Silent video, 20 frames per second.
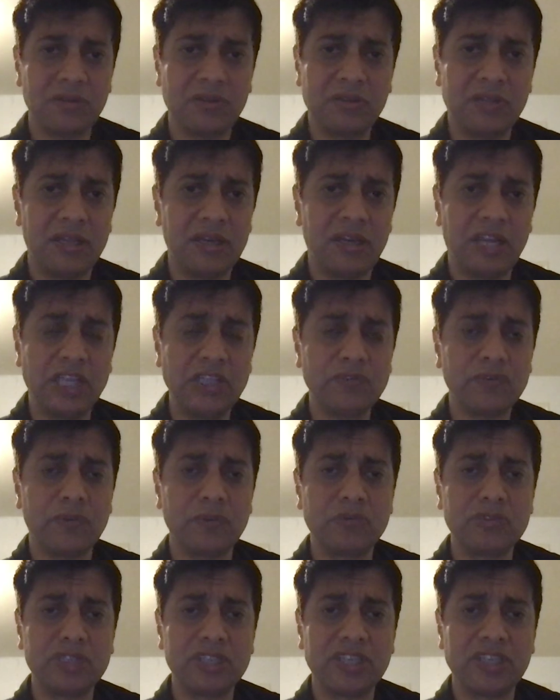They range from
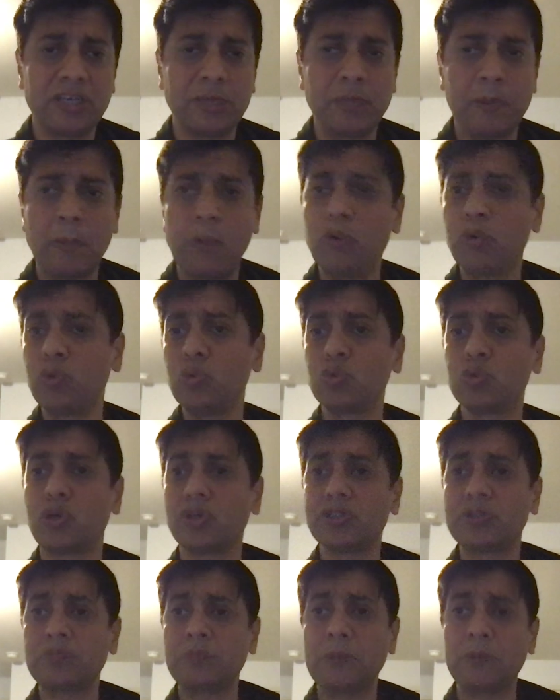300 people to
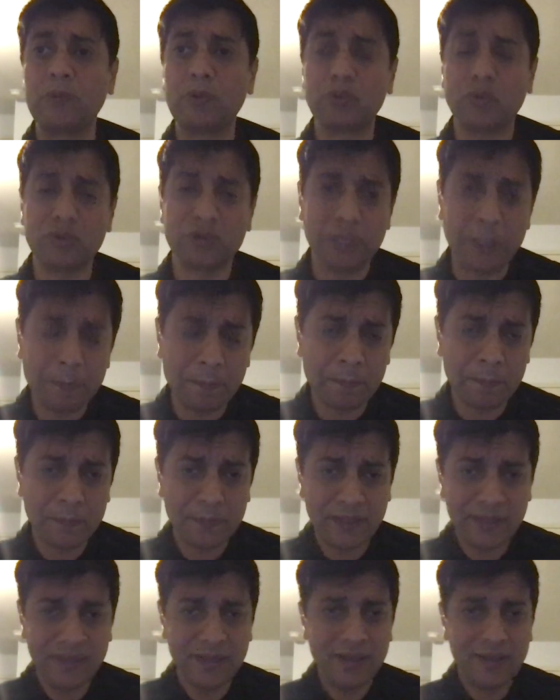2,000 people only.
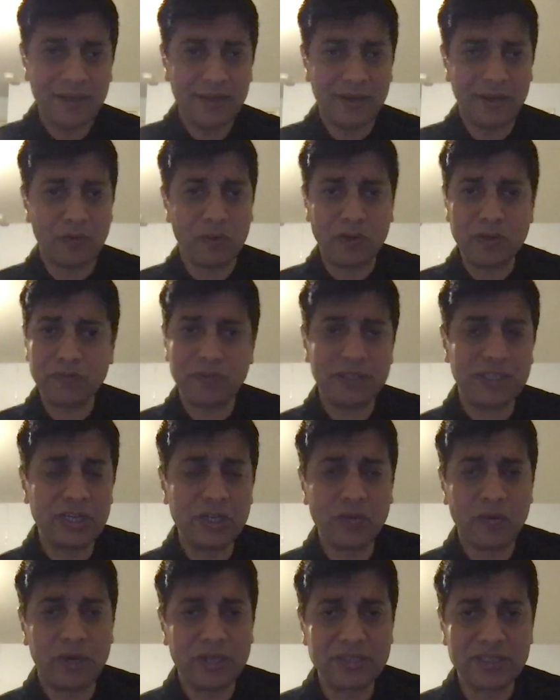And what we
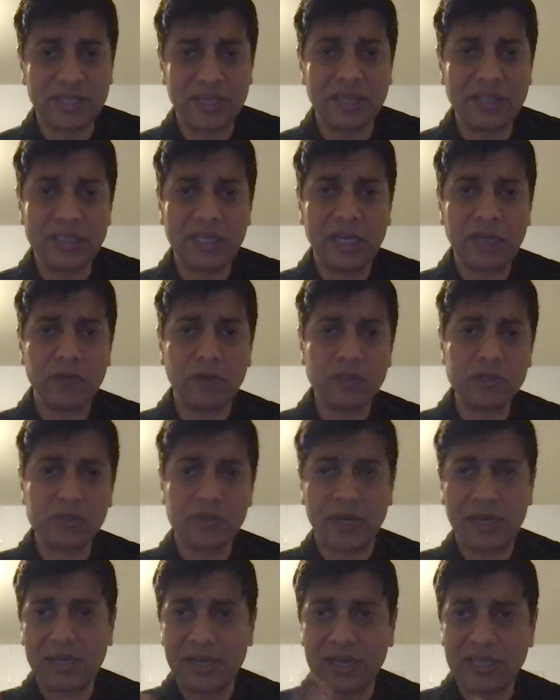did was, our intent was to
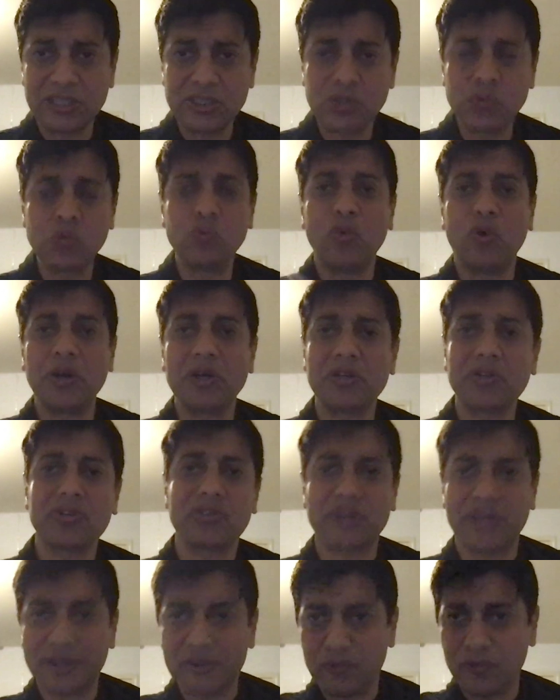at least do one
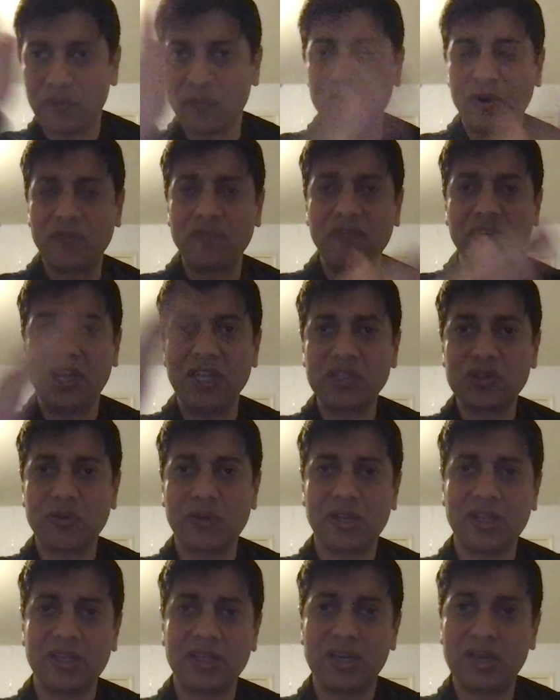trek from one village to
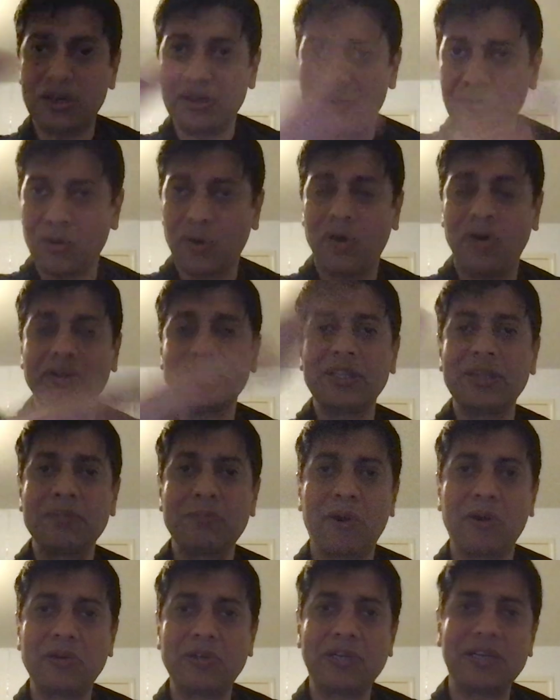another on the
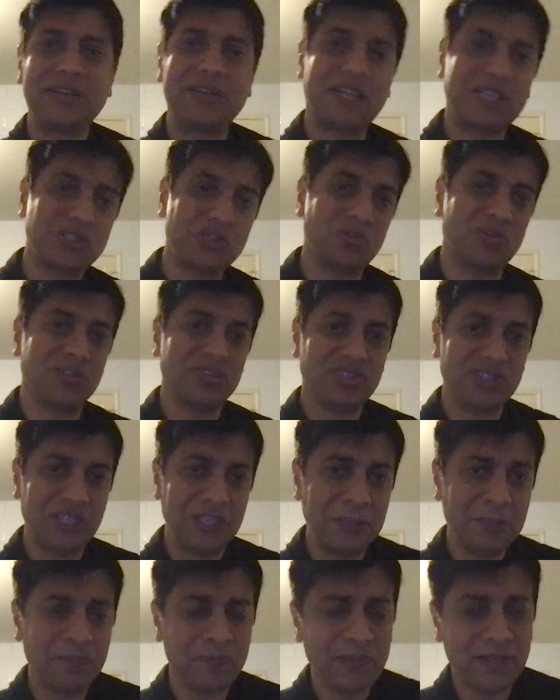mountain next to the
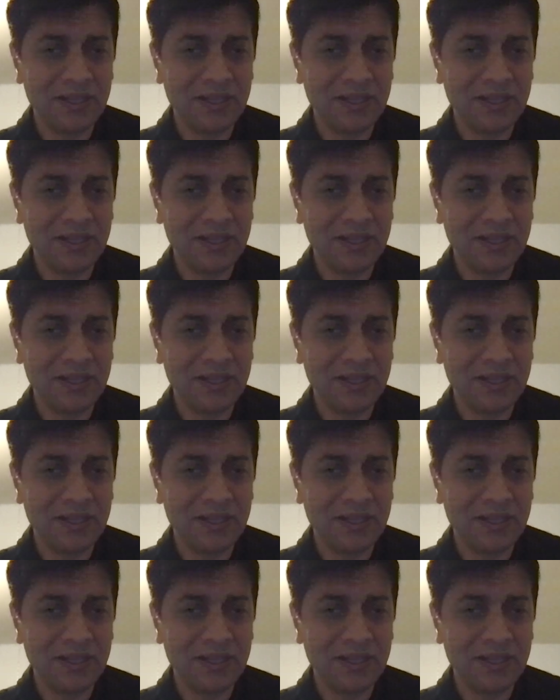sea.